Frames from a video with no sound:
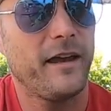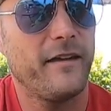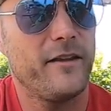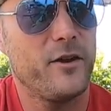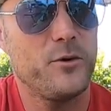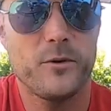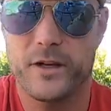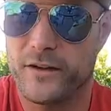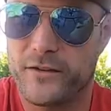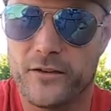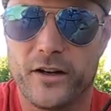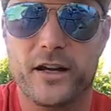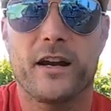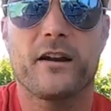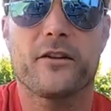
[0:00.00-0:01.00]
and then you get
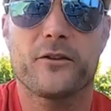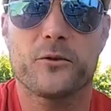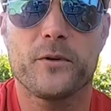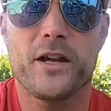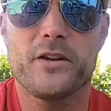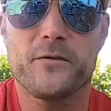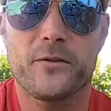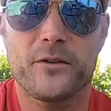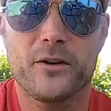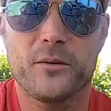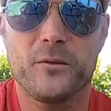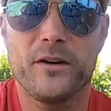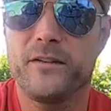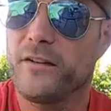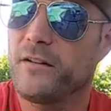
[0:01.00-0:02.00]
stuck out at the range for
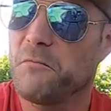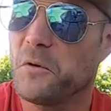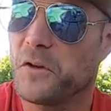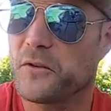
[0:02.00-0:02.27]
some reason.